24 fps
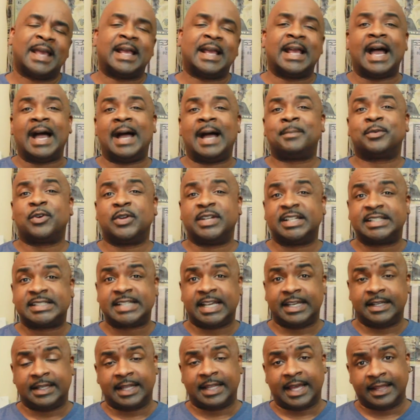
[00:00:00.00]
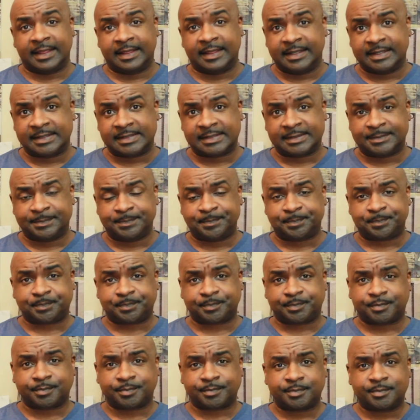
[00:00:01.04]
I'm going to tell you like this.
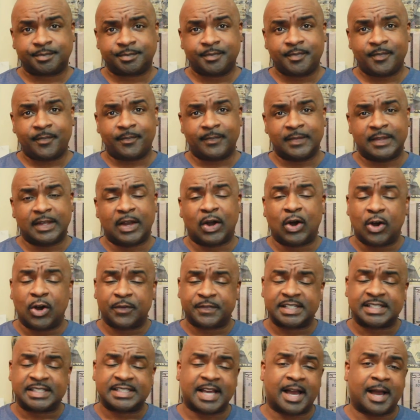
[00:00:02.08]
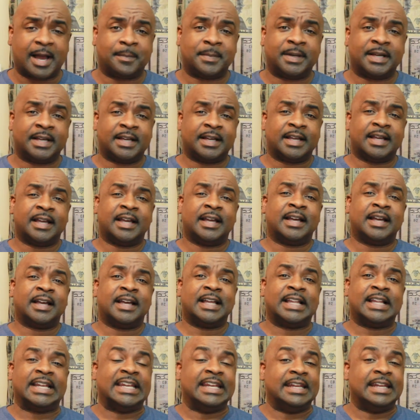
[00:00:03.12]
Off the top,
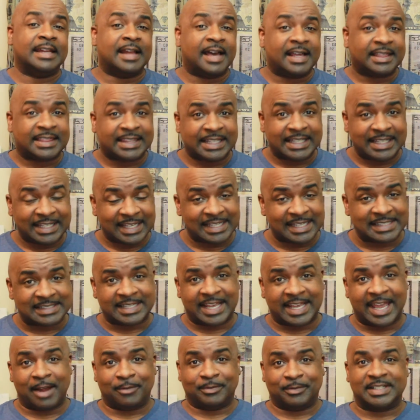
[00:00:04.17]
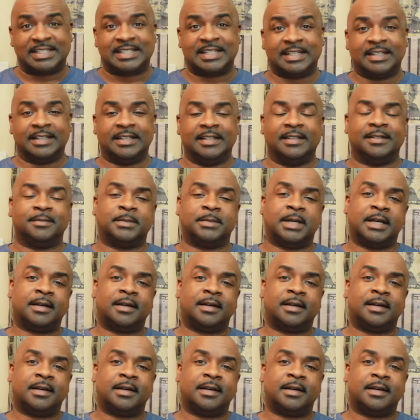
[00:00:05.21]
nothing is guaranteed.